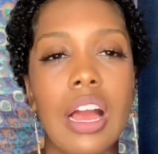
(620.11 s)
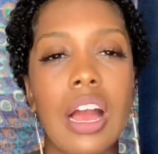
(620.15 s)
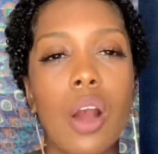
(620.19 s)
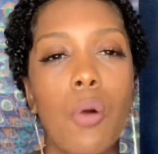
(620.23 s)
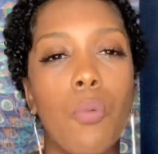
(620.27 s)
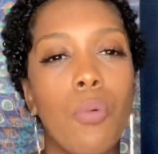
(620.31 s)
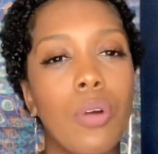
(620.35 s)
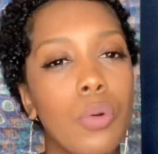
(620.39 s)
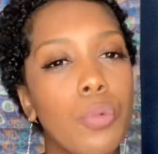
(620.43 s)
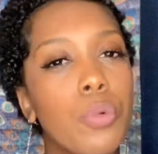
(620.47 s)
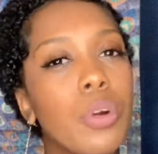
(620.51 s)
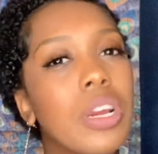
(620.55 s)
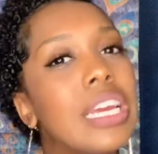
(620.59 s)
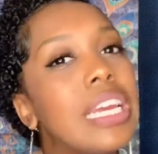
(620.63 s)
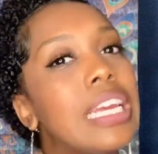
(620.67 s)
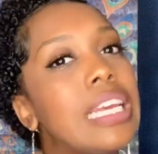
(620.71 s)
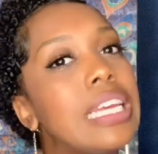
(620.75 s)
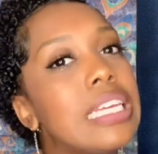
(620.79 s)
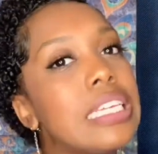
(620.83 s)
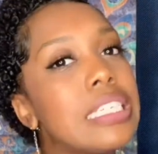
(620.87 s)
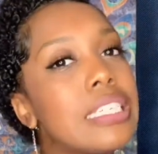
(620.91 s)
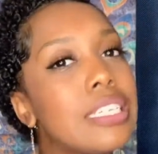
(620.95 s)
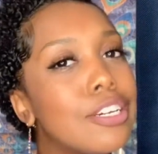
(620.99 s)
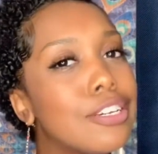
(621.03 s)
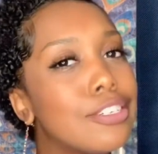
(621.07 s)
when we're
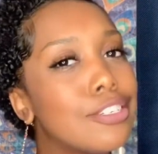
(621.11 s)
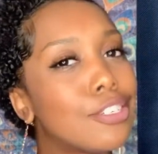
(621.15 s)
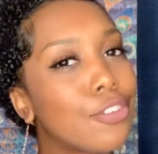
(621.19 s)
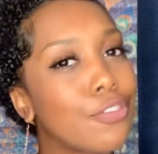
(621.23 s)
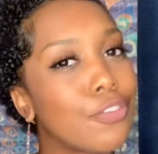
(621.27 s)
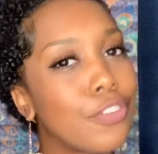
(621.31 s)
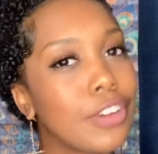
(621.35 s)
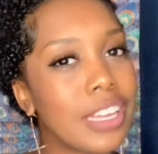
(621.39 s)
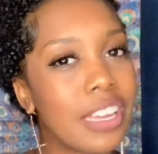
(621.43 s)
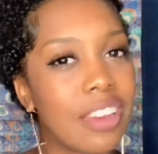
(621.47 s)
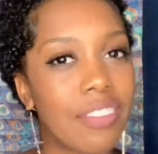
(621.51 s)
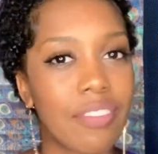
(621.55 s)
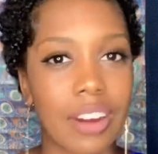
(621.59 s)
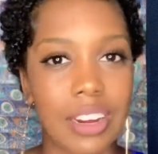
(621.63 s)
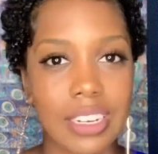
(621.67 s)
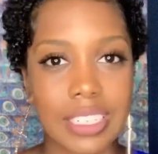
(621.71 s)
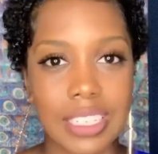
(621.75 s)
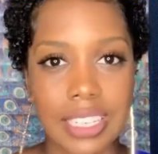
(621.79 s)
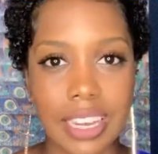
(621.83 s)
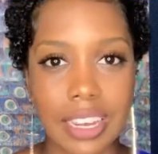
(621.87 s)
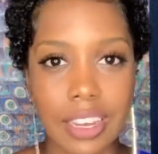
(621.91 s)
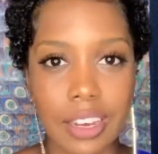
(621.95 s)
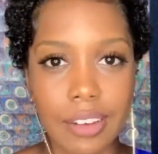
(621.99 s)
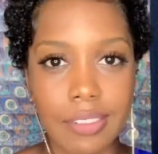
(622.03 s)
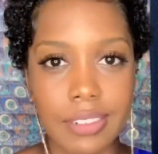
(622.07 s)
easier to forgive
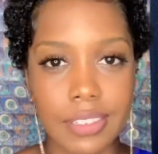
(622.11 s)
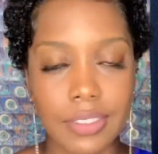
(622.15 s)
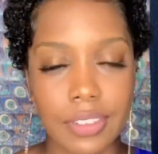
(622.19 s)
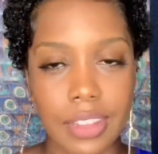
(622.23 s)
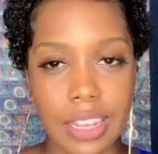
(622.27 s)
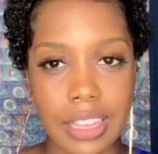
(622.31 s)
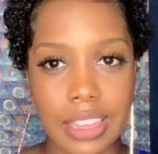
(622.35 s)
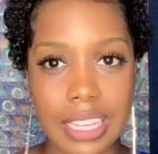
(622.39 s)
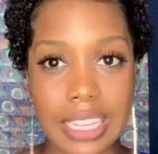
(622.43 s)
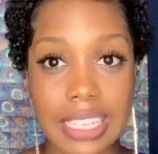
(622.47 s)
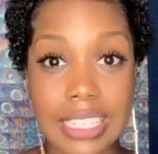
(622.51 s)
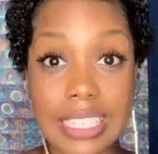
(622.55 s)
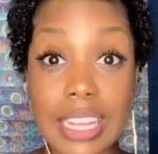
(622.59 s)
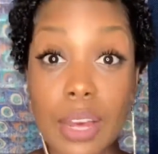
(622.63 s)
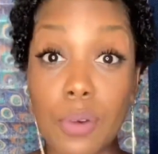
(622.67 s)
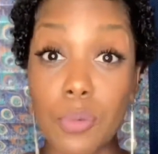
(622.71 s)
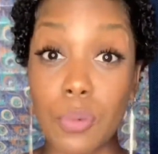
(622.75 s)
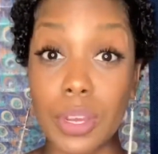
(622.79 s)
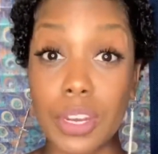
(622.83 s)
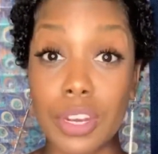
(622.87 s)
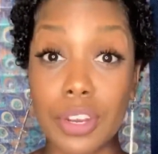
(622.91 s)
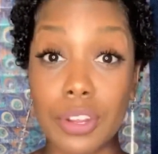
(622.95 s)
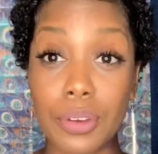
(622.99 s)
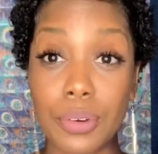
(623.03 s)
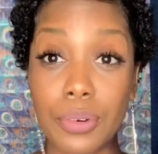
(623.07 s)
ourselves for the things that we
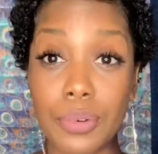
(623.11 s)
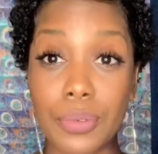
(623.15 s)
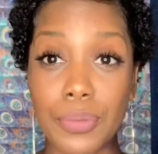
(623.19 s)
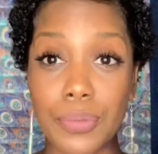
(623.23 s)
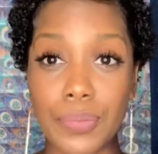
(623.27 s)
do.